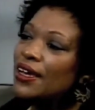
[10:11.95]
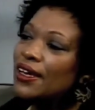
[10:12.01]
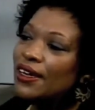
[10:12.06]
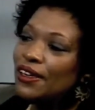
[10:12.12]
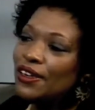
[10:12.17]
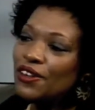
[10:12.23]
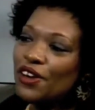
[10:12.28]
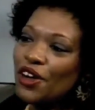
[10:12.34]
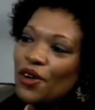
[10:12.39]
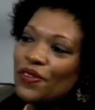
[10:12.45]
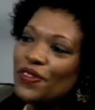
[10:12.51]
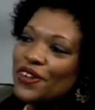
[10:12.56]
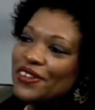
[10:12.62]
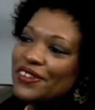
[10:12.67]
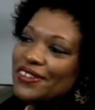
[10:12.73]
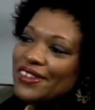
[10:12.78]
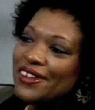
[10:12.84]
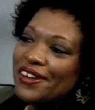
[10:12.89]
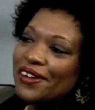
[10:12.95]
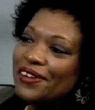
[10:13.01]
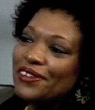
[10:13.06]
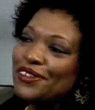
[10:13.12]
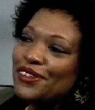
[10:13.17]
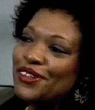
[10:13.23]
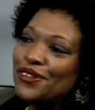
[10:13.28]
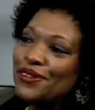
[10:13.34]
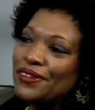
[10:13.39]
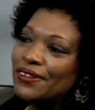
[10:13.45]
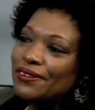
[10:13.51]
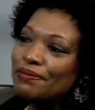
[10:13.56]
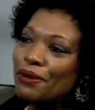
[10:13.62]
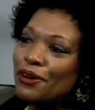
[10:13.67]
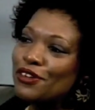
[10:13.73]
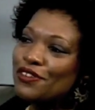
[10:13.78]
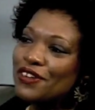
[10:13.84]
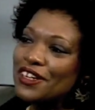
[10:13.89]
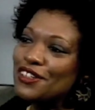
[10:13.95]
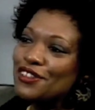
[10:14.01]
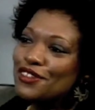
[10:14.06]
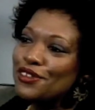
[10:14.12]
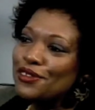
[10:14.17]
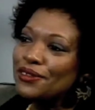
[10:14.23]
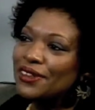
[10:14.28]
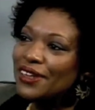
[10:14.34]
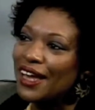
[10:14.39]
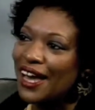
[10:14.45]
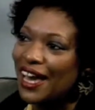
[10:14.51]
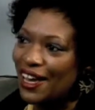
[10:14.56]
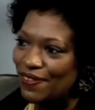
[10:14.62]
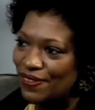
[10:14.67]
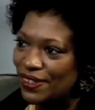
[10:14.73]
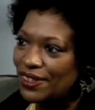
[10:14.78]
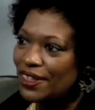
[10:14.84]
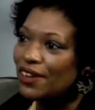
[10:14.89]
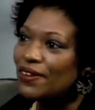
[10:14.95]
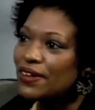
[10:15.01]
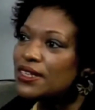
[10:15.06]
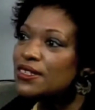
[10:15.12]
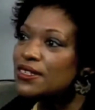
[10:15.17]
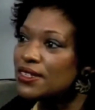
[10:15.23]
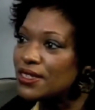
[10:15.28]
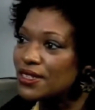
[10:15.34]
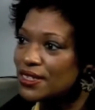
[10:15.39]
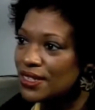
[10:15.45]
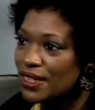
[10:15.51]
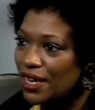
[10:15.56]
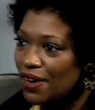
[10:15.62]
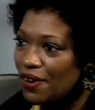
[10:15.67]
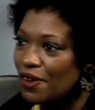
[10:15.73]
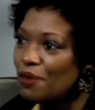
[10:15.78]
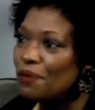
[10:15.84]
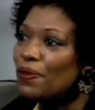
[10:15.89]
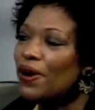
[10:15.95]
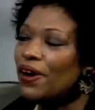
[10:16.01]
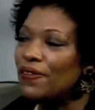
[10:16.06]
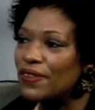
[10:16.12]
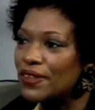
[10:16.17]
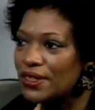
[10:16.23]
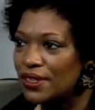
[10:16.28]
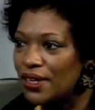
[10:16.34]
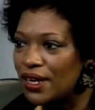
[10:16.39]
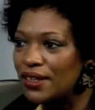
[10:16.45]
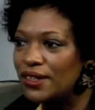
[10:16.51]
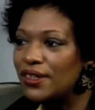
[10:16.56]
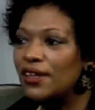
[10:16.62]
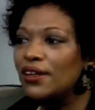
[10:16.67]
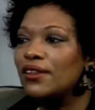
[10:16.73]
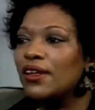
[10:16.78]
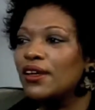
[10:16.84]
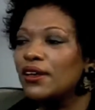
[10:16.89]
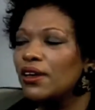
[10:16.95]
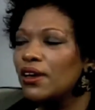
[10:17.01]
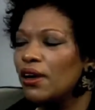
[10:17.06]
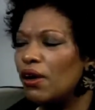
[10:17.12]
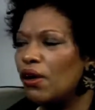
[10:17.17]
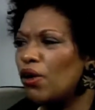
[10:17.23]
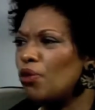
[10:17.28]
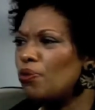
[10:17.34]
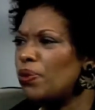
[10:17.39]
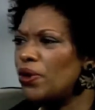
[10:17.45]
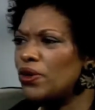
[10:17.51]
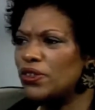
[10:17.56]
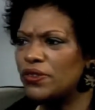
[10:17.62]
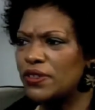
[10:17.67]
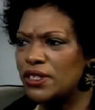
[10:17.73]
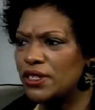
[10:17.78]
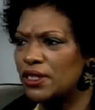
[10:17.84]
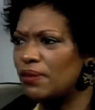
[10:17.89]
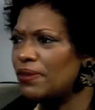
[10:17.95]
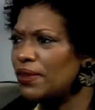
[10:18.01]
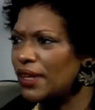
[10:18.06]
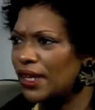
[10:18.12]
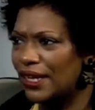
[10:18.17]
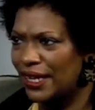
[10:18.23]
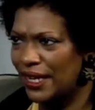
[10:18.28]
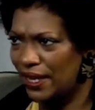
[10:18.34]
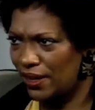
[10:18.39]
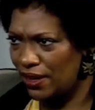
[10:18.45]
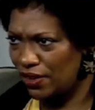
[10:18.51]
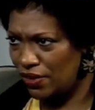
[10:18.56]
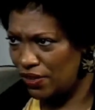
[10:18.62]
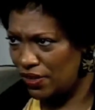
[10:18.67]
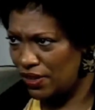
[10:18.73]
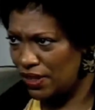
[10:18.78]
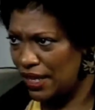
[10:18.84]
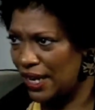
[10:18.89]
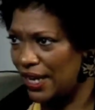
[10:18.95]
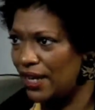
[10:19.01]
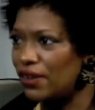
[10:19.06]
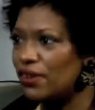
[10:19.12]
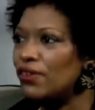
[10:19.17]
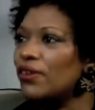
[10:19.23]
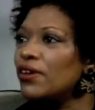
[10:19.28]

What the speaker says: Poetry has two lives, and there is this scary part, this idea that, oh, poetry is something I can't understand,